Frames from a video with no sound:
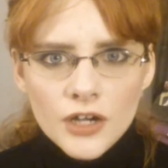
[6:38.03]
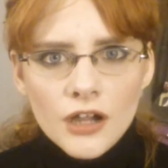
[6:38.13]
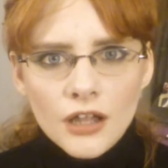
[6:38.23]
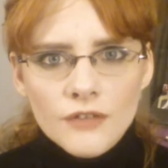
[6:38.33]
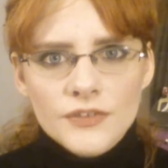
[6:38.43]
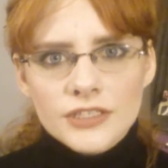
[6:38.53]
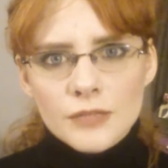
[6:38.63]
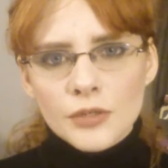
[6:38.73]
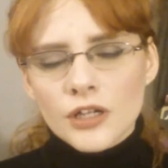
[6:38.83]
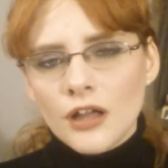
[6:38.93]
all of the
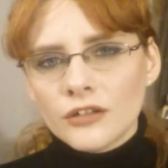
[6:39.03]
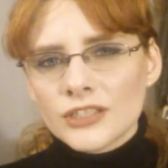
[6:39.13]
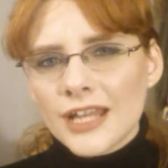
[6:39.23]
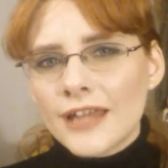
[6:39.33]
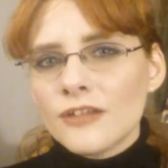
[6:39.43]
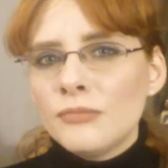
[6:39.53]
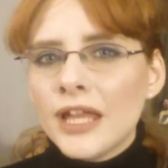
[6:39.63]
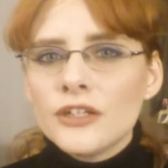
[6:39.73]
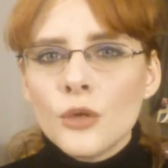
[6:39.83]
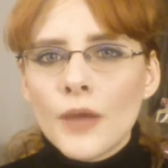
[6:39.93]
deeper colors kind of
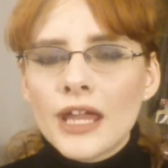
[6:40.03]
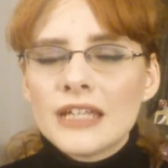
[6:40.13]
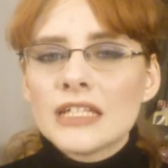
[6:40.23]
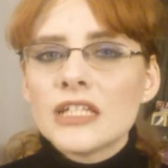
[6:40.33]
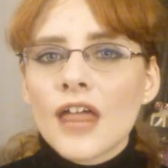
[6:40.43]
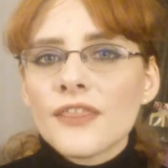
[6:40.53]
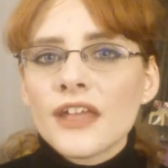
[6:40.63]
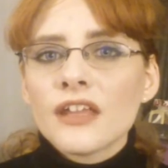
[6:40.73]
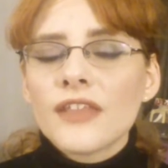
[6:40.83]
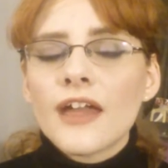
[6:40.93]
blend away into
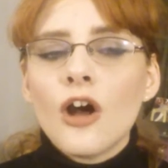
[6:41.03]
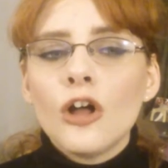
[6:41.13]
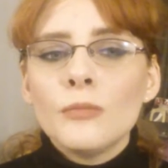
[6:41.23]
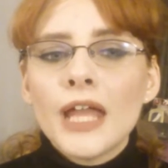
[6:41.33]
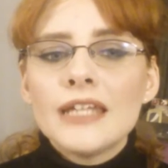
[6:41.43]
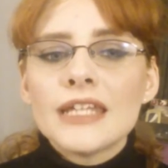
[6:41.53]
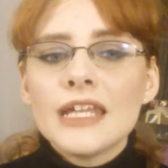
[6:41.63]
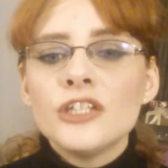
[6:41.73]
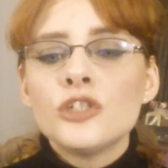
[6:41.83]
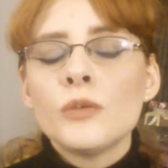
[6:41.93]
nothing. They all blend
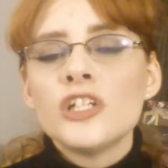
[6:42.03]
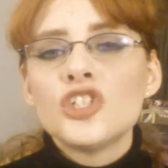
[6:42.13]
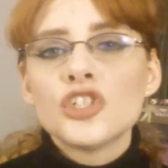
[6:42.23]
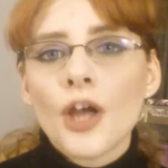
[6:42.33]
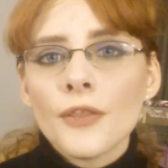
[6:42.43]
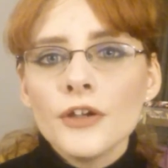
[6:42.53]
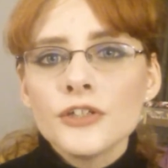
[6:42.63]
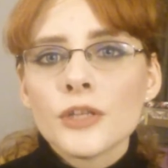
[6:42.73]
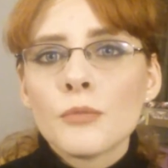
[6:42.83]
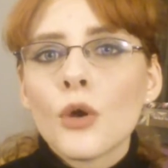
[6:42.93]
into each other
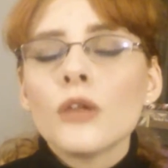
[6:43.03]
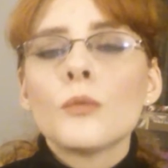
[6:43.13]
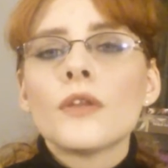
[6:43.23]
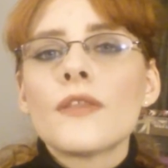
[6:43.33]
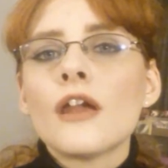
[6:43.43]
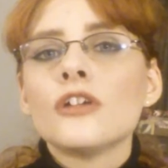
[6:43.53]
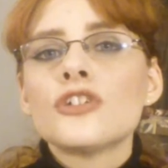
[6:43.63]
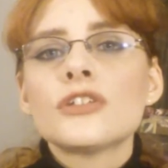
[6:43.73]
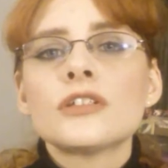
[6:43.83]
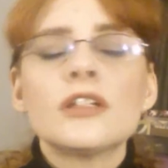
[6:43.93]
to the point where they're
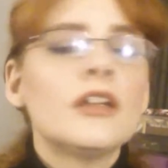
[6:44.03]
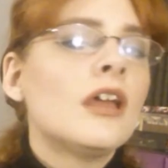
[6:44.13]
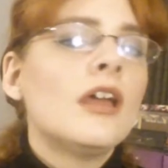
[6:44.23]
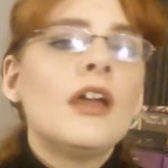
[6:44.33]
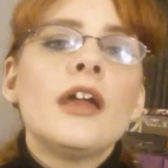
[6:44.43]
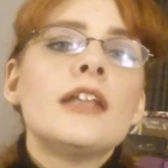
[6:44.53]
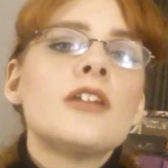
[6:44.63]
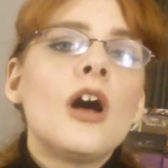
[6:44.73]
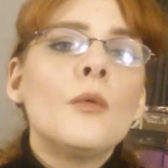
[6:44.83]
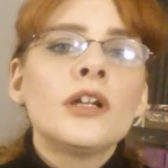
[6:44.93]
just, it's
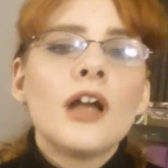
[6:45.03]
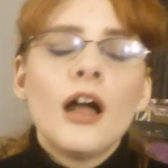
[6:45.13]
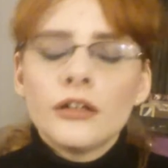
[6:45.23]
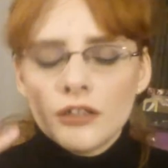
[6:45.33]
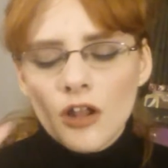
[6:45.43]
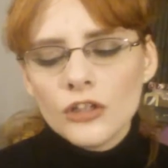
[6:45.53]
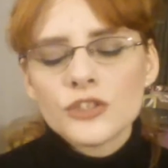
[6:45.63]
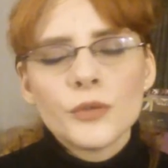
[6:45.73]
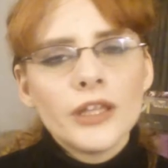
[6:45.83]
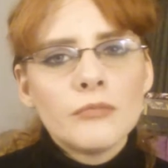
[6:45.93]
all one color, it all
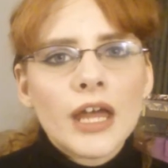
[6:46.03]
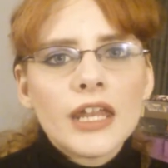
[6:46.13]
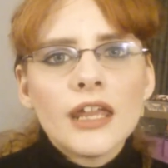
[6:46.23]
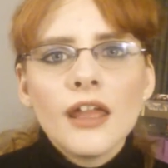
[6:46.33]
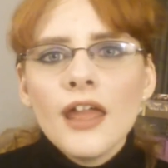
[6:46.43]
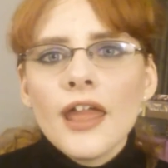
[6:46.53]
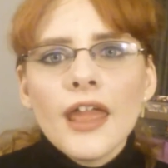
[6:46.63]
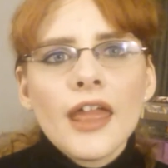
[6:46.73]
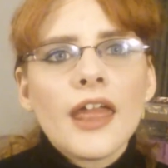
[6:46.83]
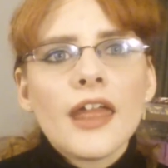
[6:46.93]
looks really muddy.
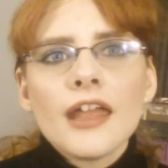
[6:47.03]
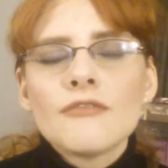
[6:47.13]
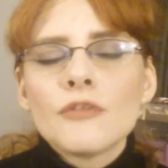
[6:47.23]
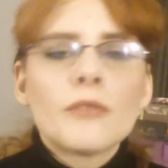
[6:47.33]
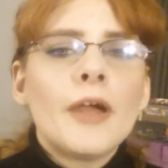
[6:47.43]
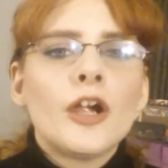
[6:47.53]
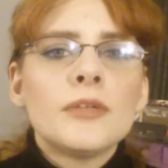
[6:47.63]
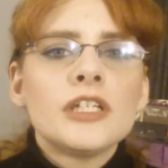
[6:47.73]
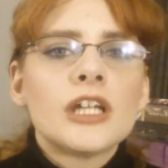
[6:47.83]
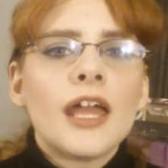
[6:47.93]
Even with my
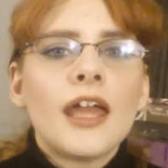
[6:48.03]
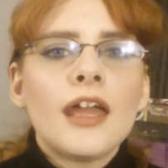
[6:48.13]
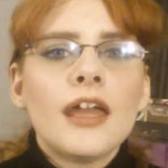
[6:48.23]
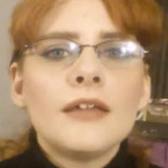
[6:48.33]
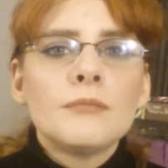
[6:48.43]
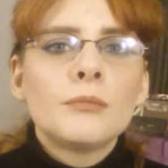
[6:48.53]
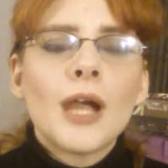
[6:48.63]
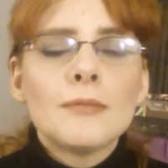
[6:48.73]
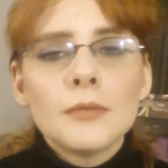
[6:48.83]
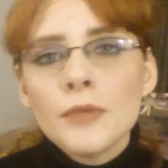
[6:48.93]
Urban Decay
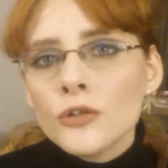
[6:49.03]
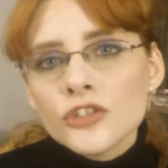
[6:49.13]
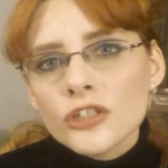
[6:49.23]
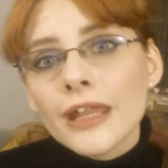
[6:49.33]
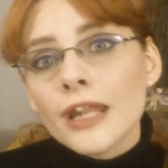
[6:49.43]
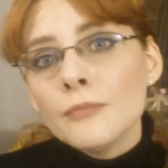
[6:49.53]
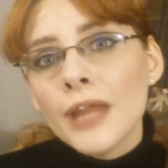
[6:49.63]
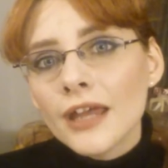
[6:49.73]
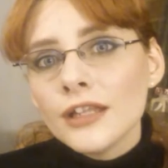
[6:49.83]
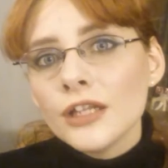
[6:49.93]
primer potion that I'm
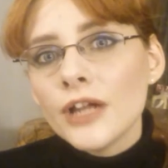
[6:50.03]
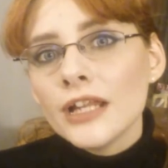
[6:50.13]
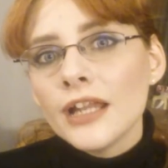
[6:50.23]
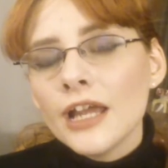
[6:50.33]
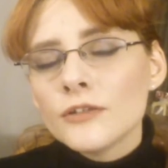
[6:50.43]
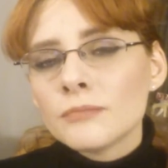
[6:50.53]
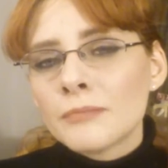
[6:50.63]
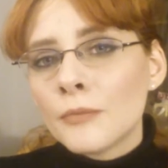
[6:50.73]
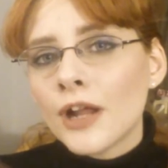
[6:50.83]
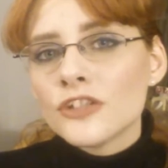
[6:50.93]
panning right now in
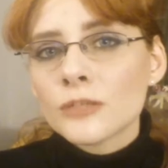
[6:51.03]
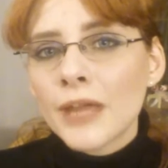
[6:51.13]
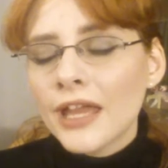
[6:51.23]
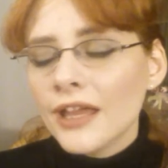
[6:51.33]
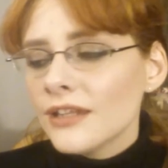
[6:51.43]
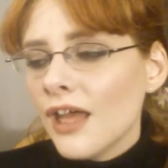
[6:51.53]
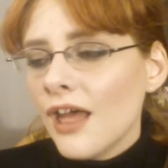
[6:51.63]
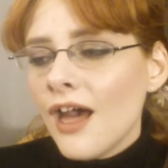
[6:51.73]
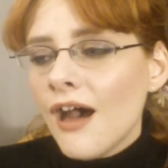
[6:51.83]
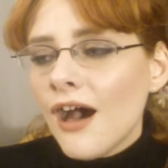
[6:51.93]
my Project Pan,
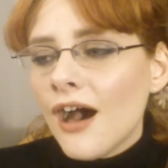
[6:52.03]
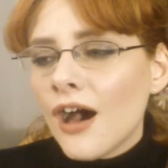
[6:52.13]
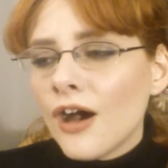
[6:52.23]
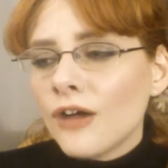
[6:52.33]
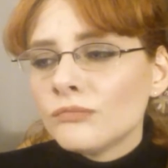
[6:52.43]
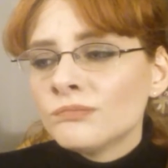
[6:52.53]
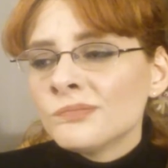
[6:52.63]
I